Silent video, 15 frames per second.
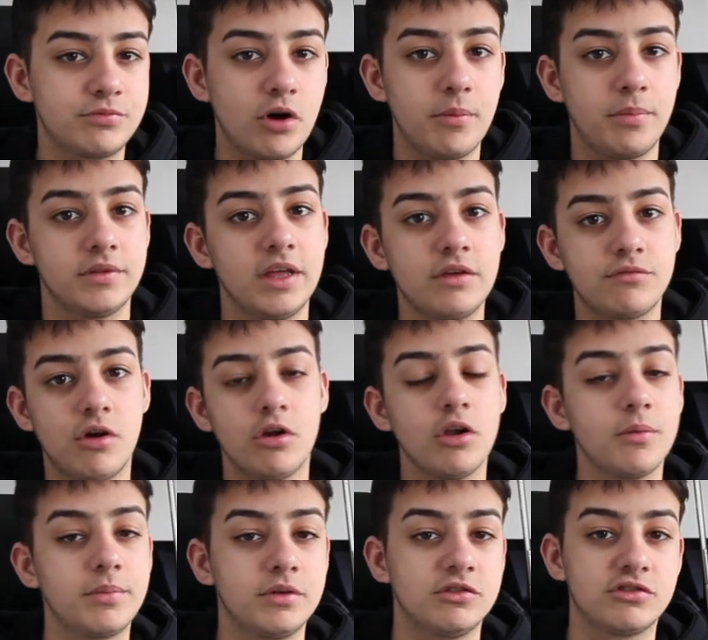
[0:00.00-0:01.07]
proper. They roll
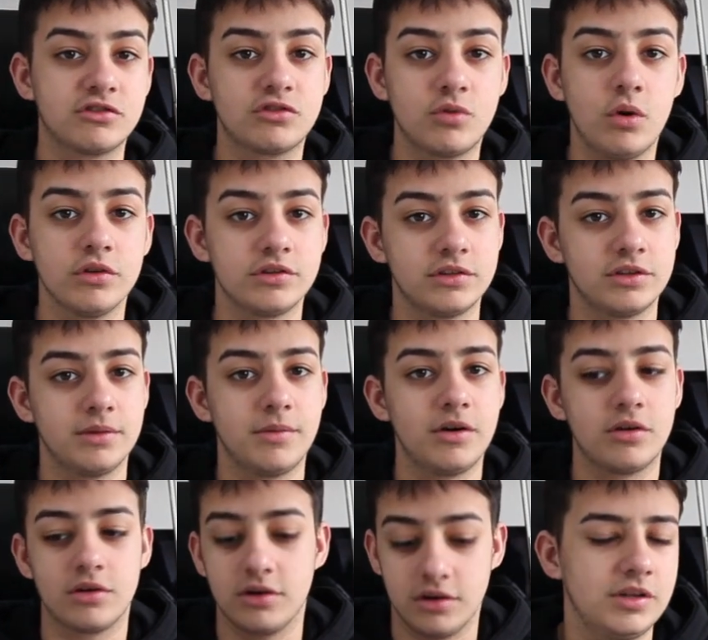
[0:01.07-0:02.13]
up in squads in
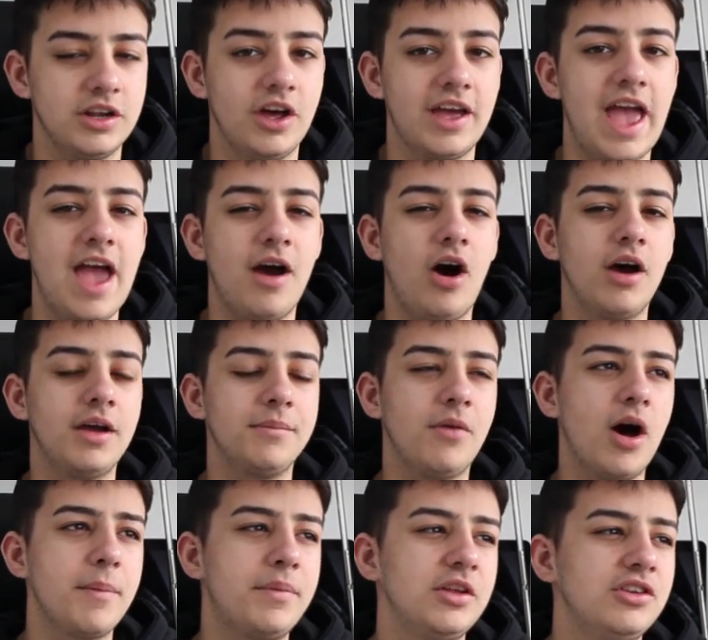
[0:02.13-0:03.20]
America. Like, eh, in
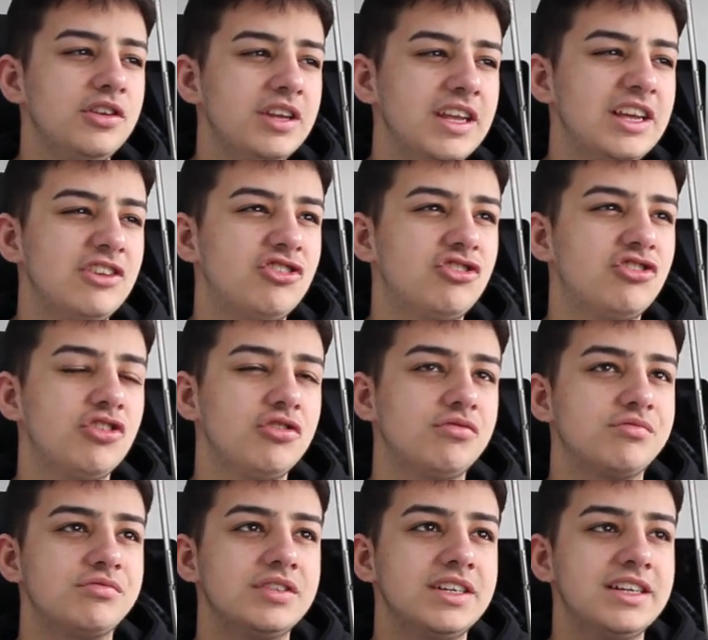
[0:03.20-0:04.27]
my opinion, it should
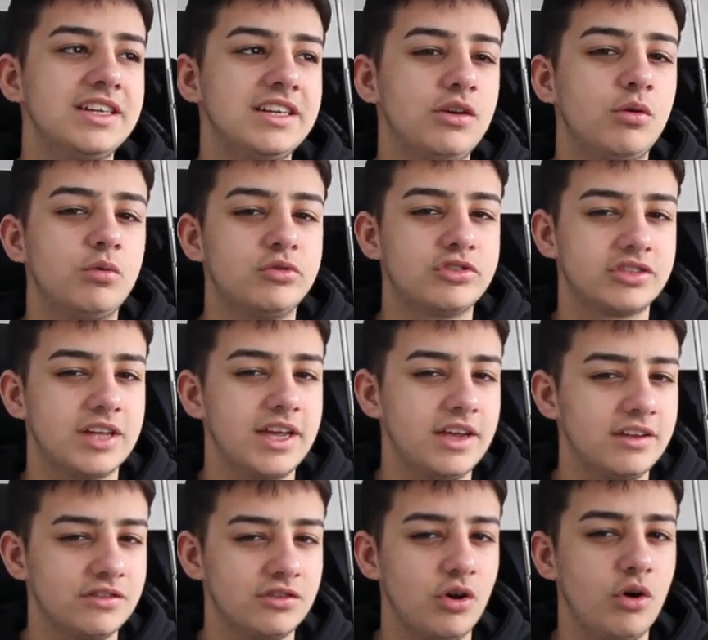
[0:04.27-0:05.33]
really all
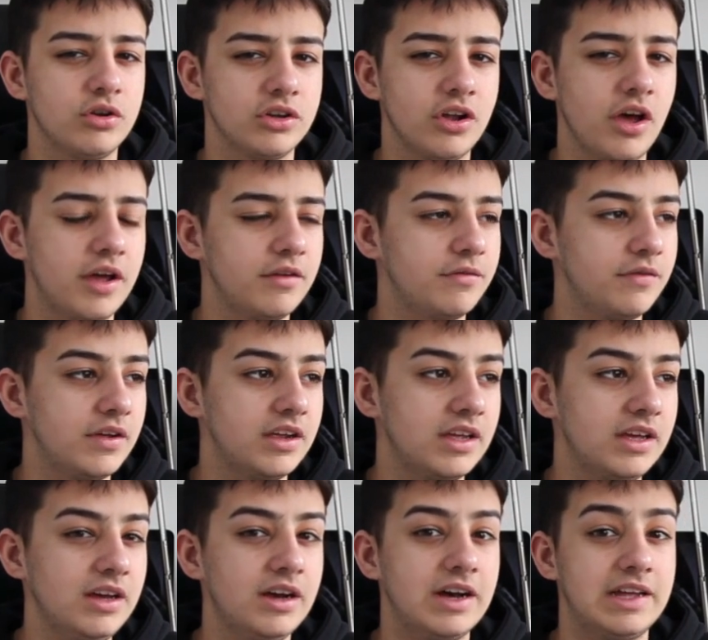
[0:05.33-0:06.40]
stay as an online
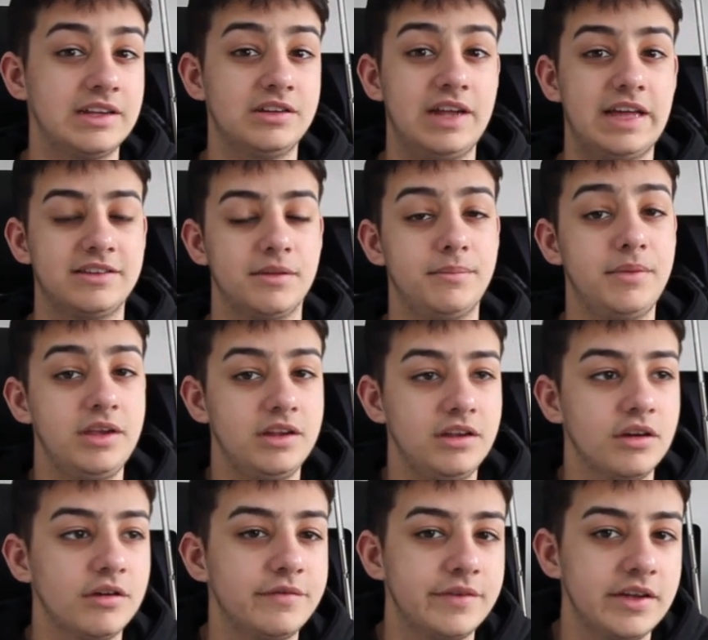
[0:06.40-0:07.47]
thing and as a
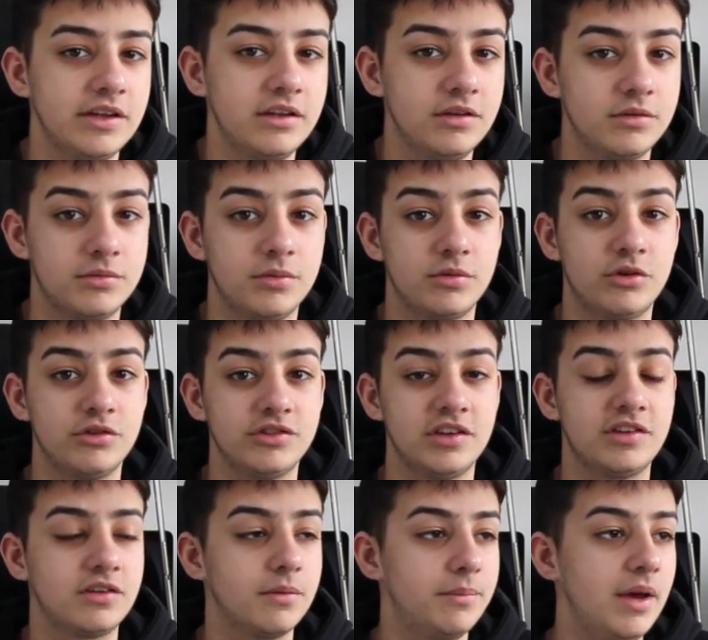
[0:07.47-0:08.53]
media thing because
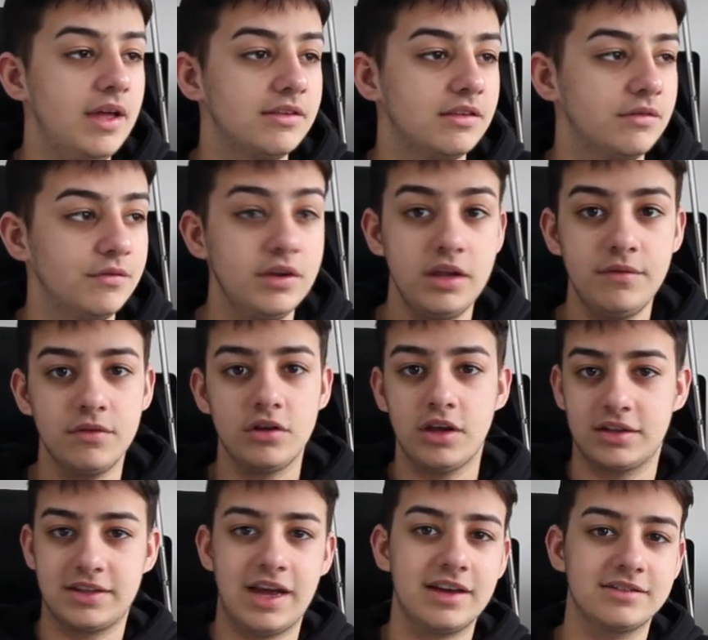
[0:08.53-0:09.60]
it's competitive. Even
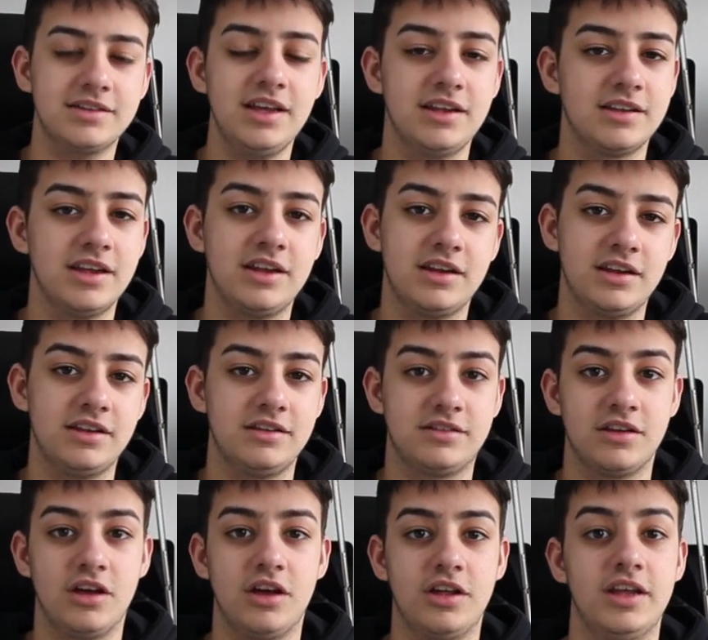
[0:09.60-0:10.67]
like Dax said in
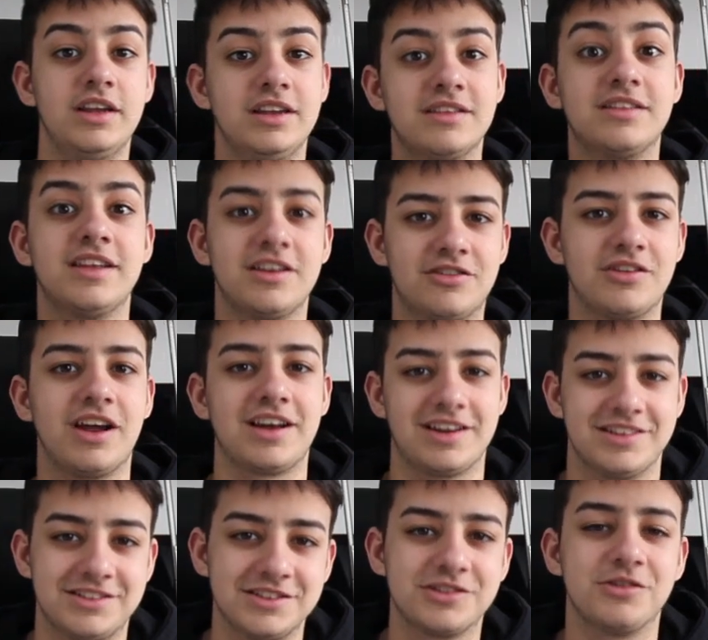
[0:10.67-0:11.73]
his uh, in his diss track,
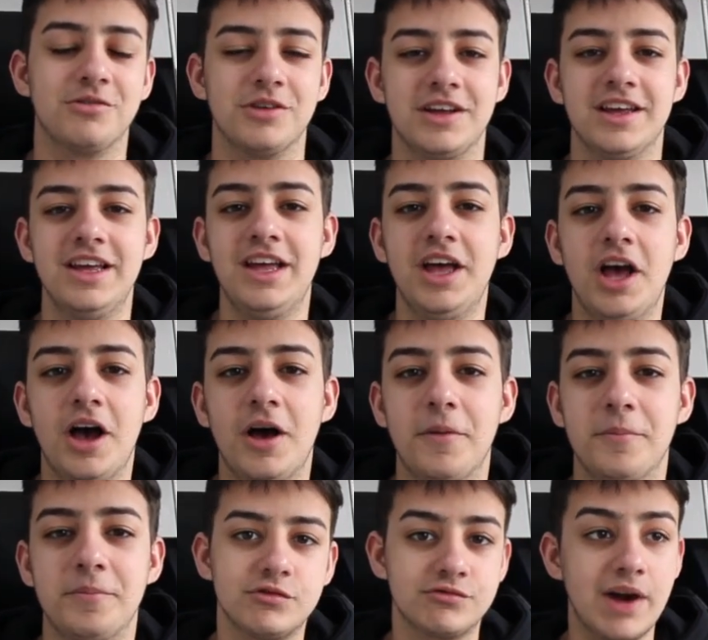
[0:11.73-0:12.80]
let's just call it,
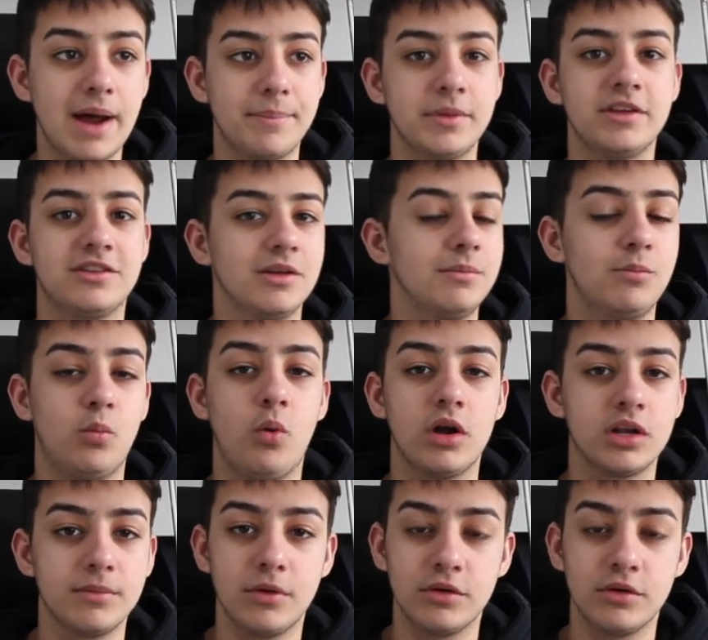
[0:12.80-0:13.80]
um, rap is the one of the